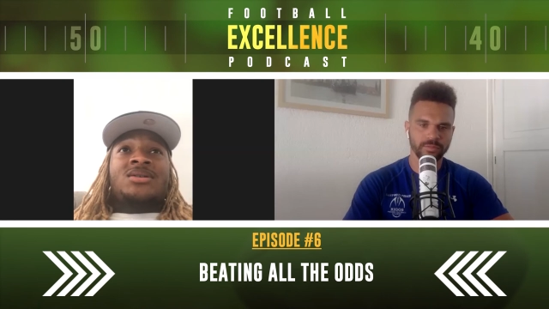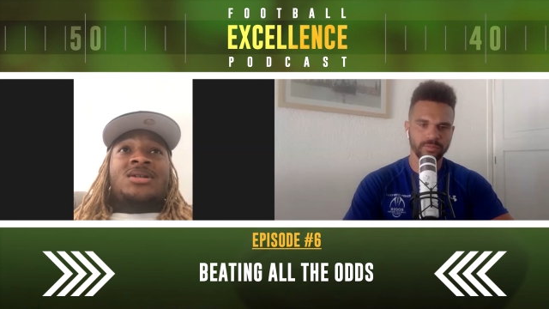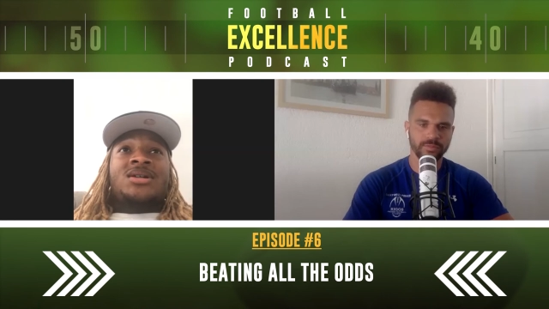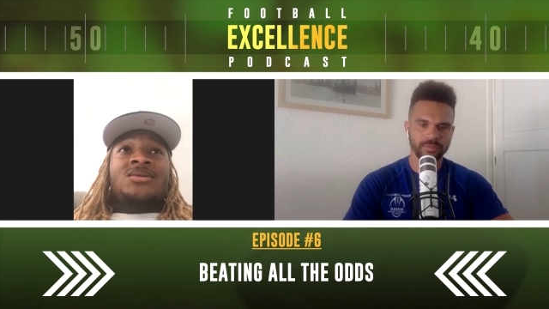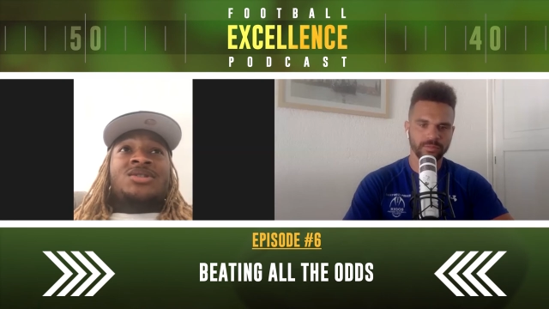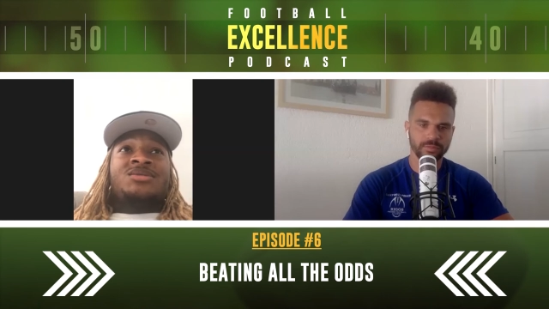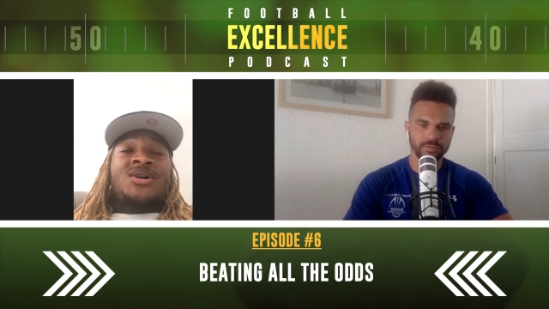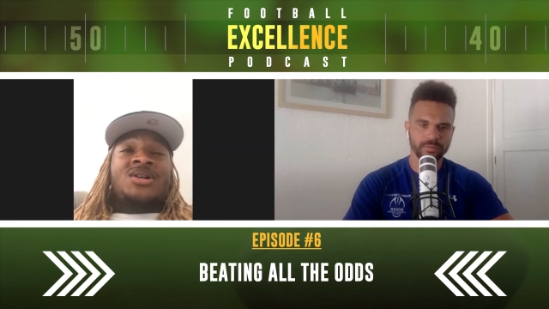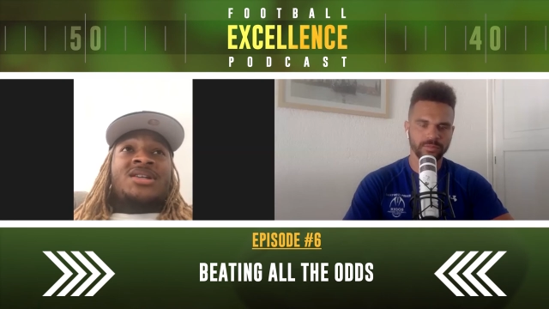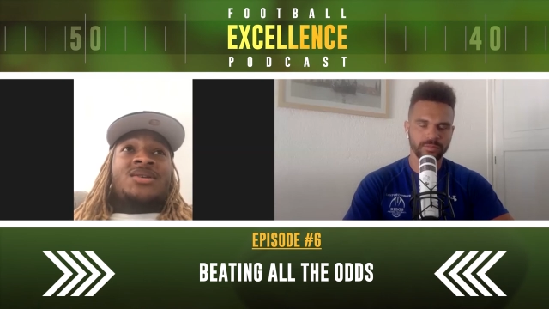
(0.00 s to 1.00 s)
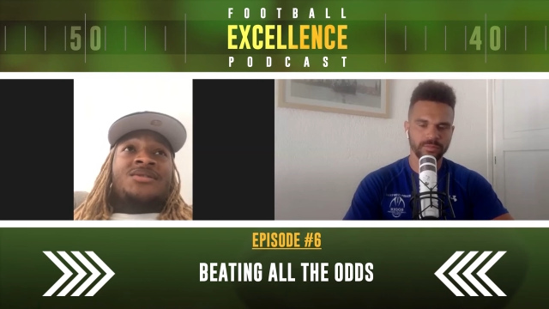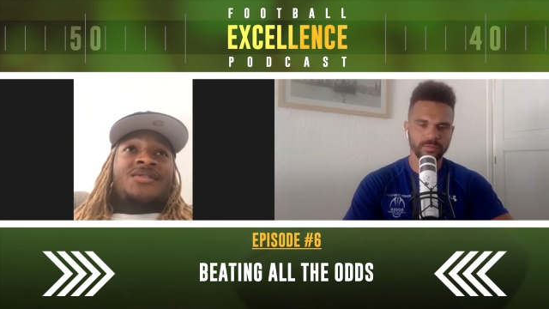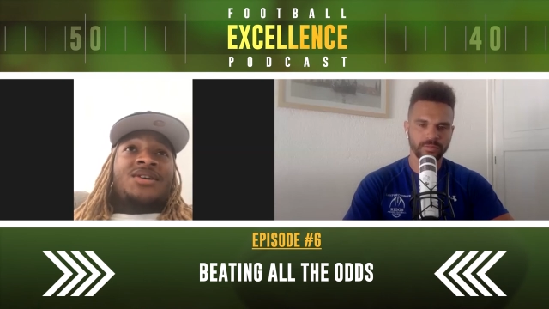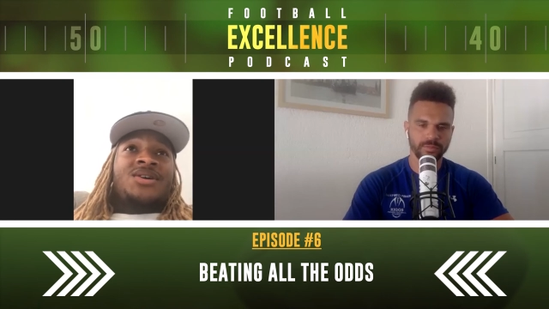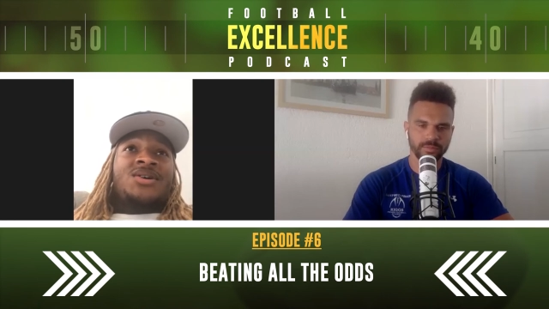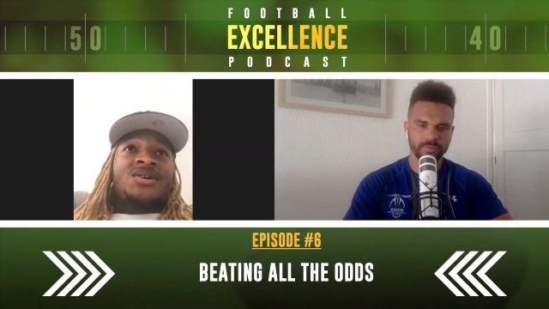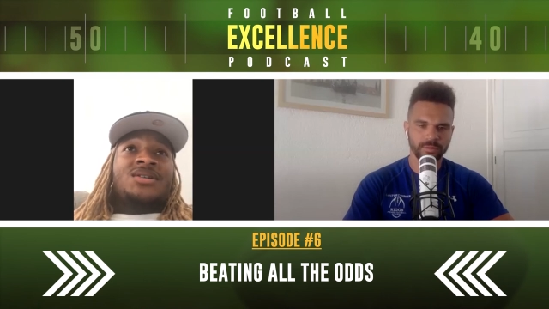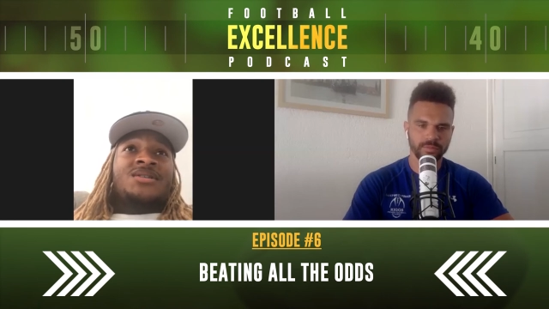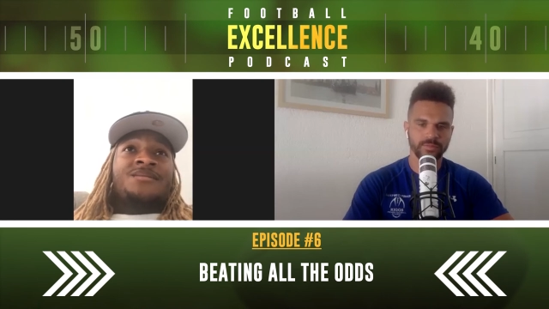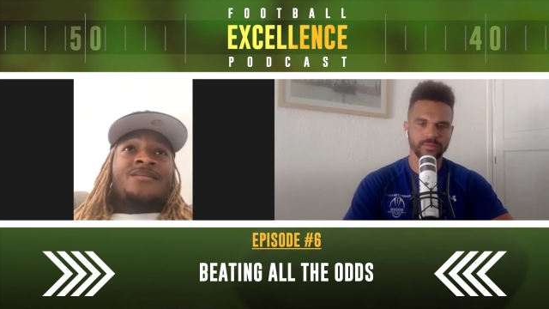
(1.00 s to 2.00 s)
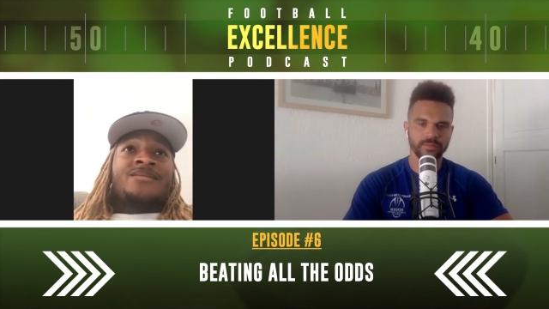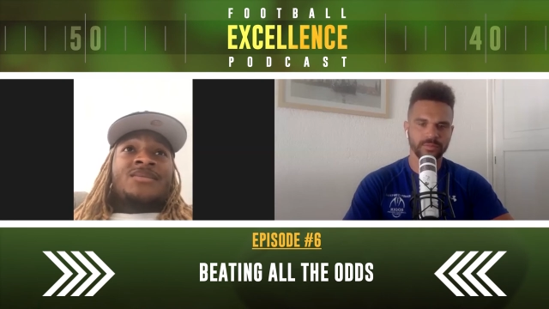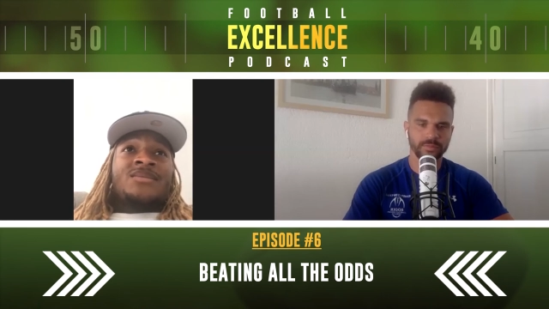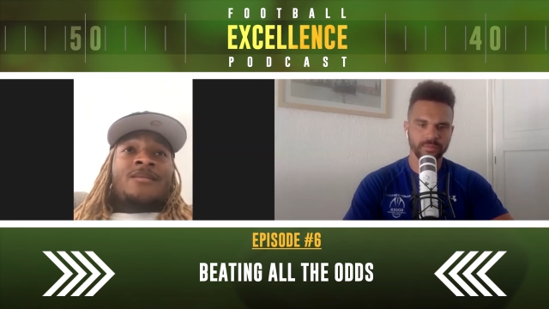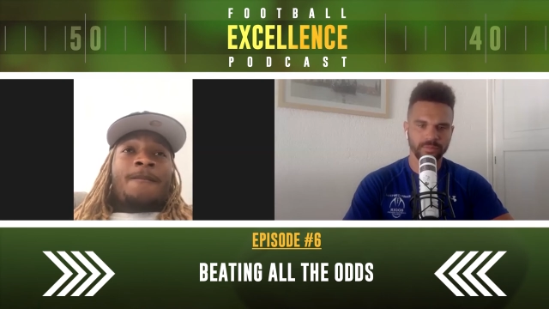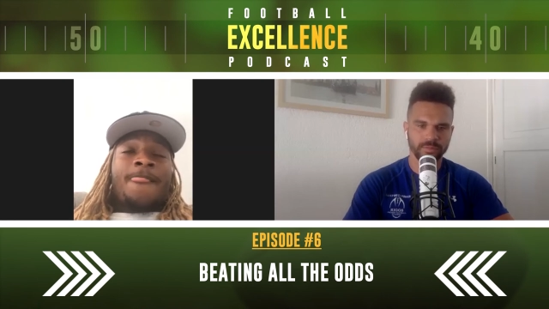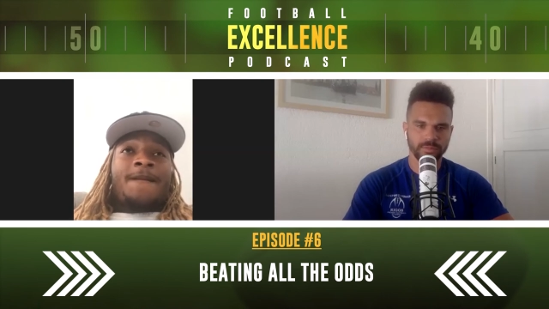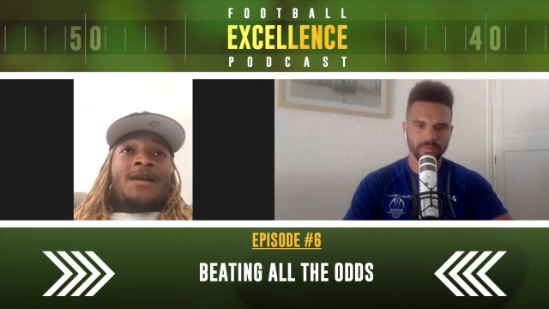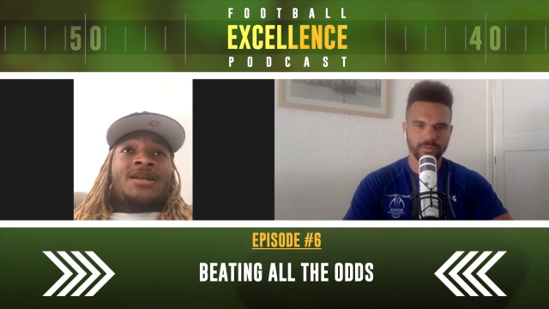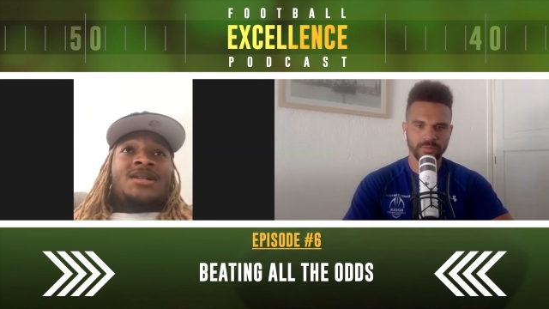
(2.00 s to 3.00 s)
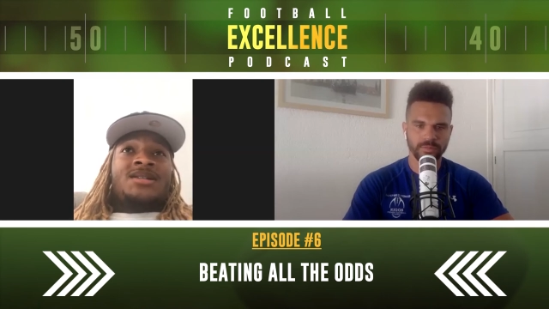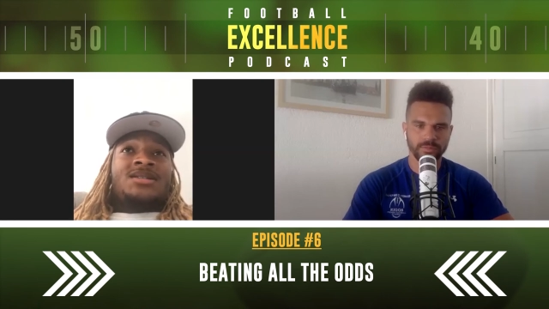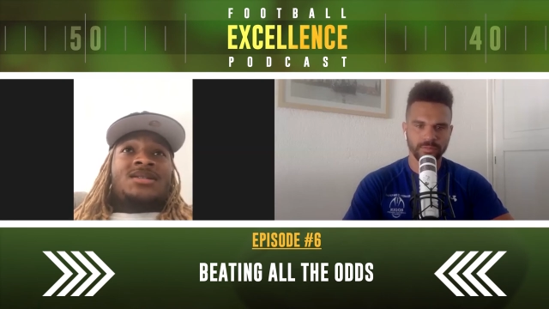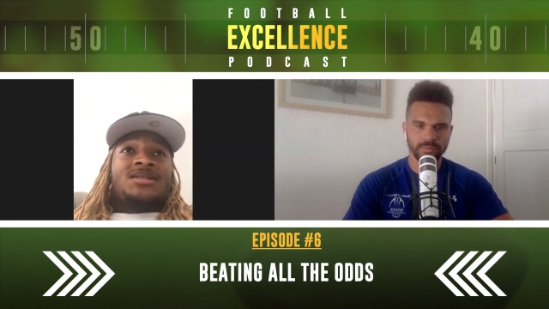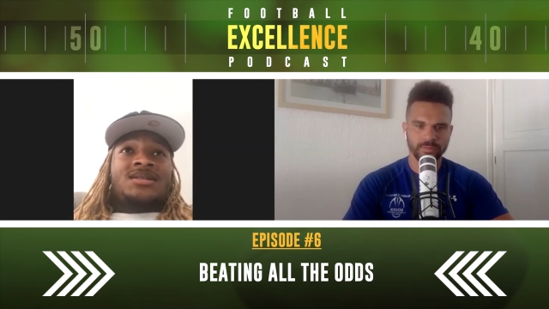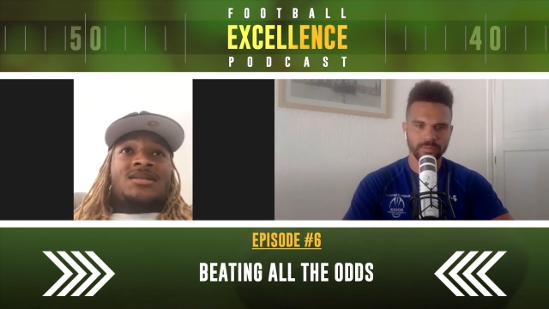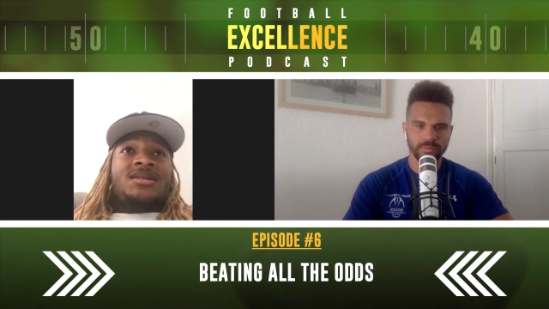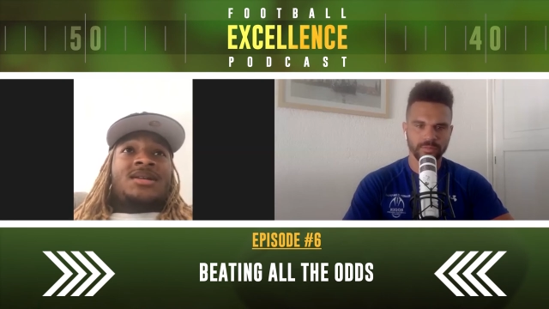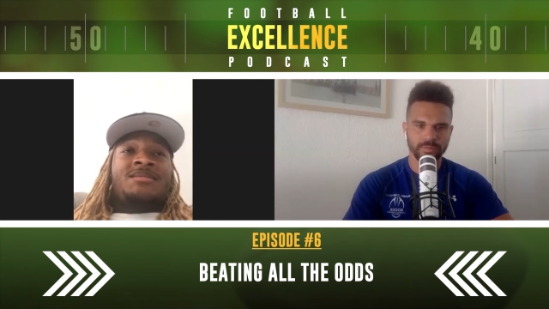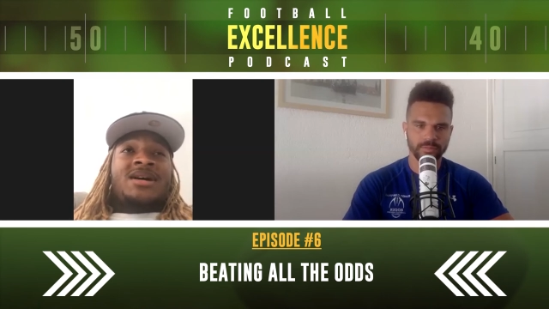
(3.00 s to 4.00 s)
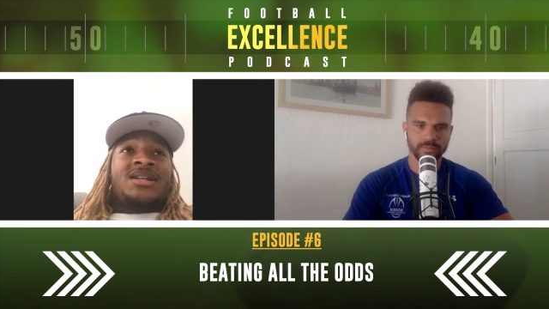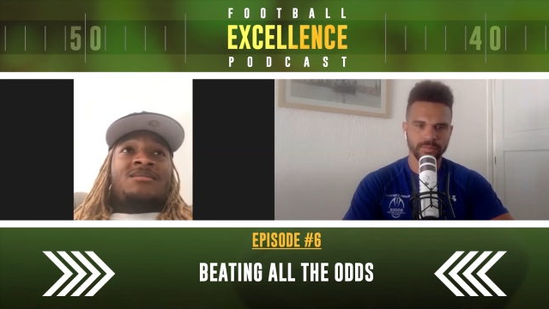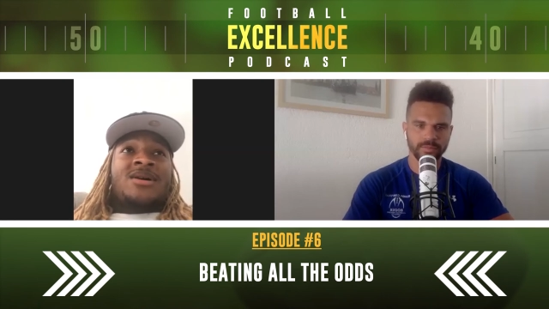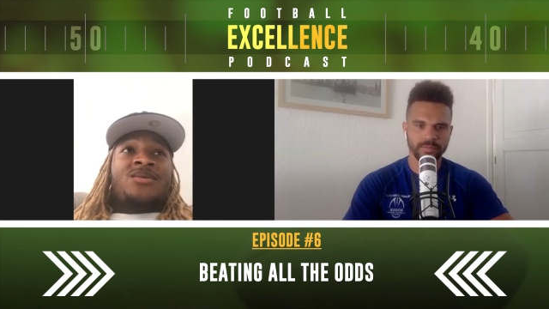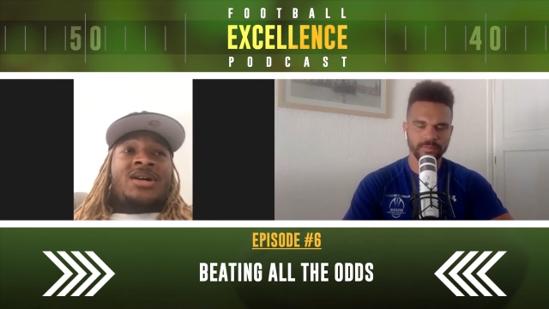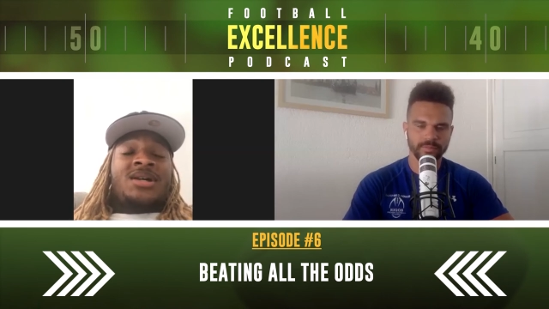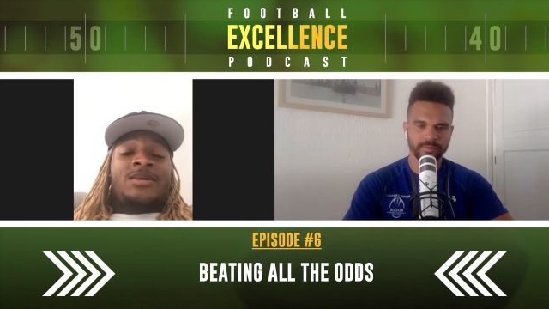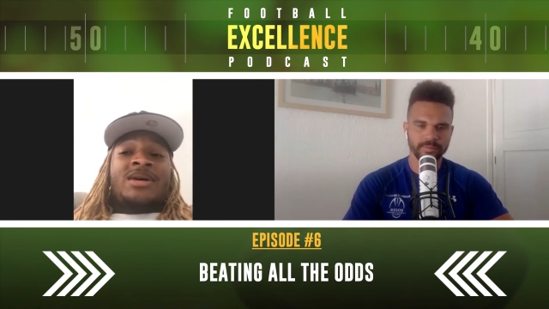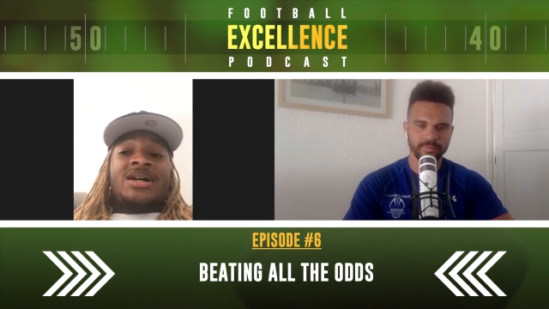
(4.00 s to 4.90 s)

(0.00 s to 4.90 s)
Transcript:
Speaker 1: on the small things on the field, and you know, just getting my my wind up, my